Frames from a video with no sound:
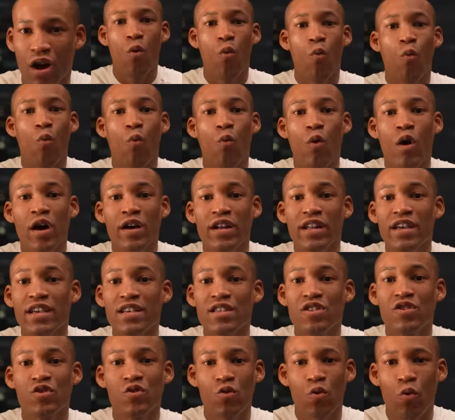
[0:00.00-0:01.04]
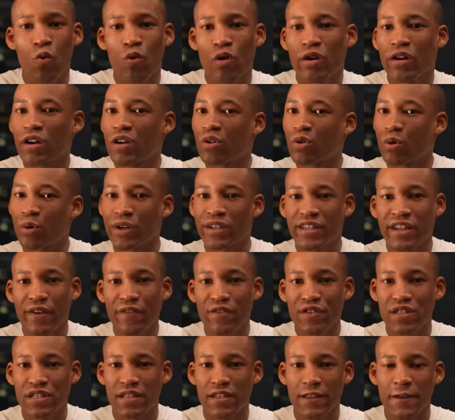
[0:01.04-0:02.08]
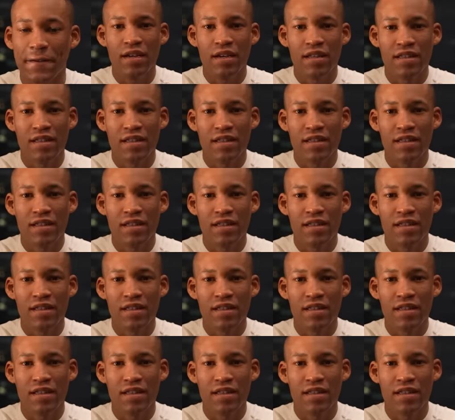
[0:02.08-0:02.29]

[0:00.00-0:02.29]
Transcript: What is your caloric deficit?